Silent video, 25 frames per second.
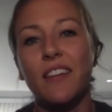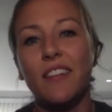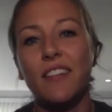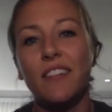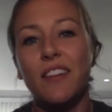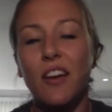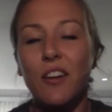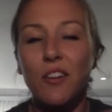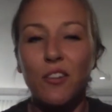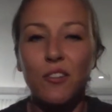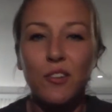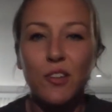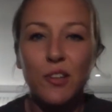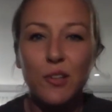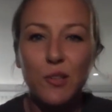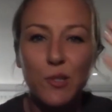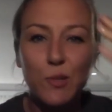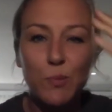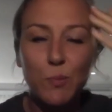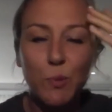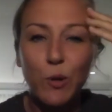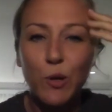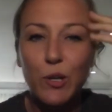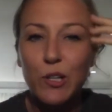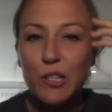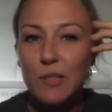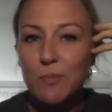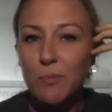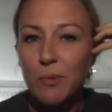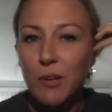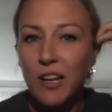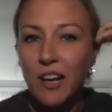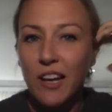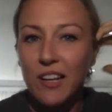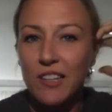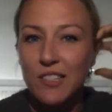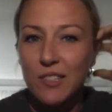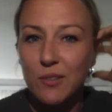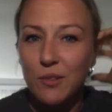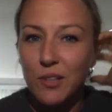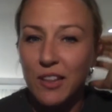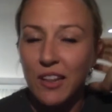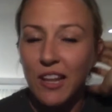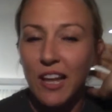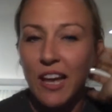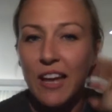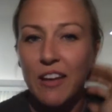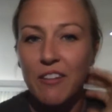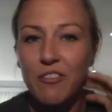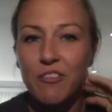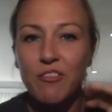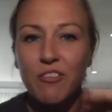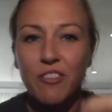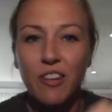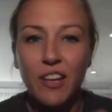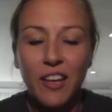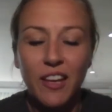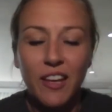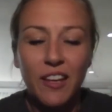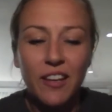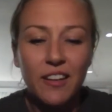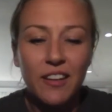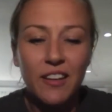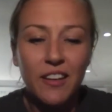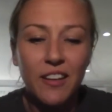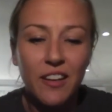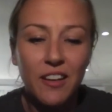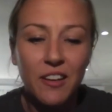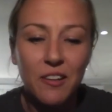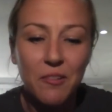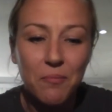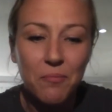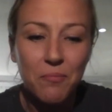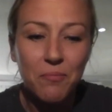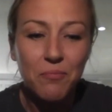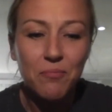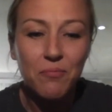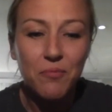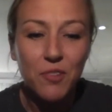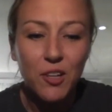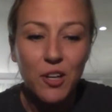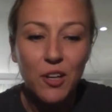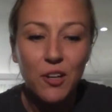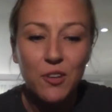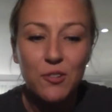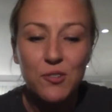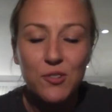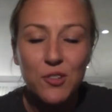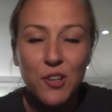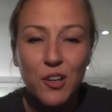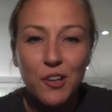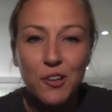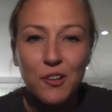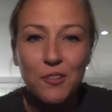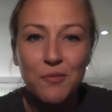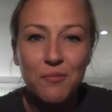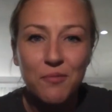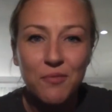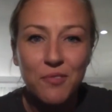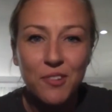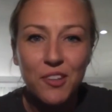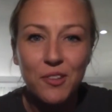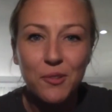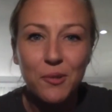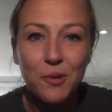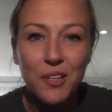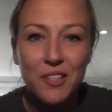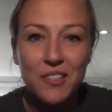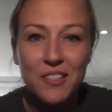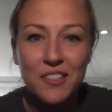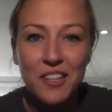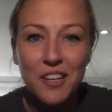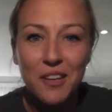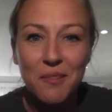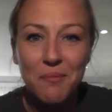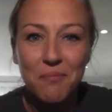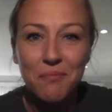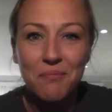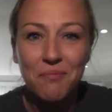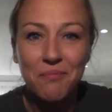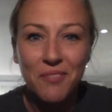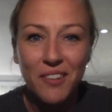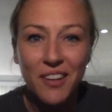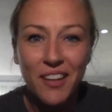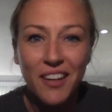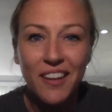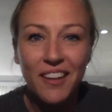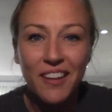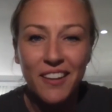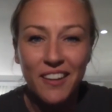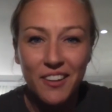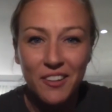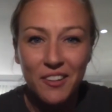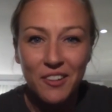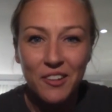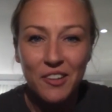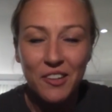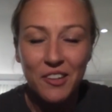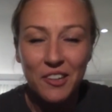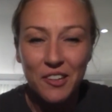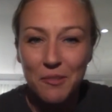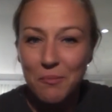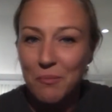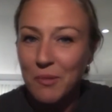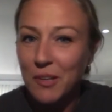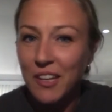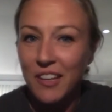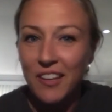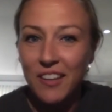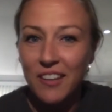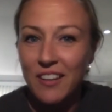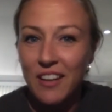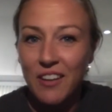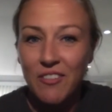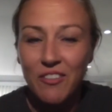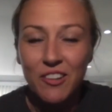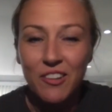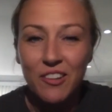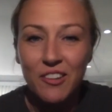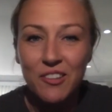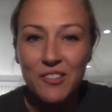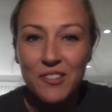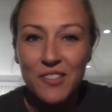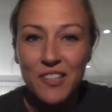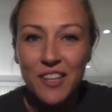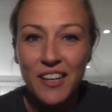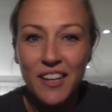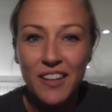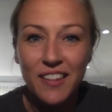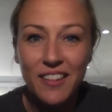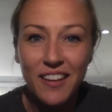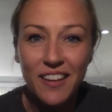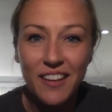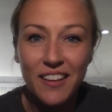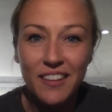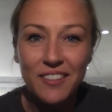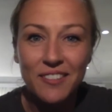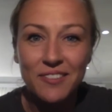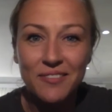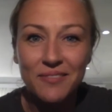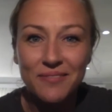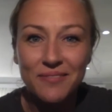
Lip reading: not only in sports, but also in life. And, so you win some, you learn, but you never lose anything.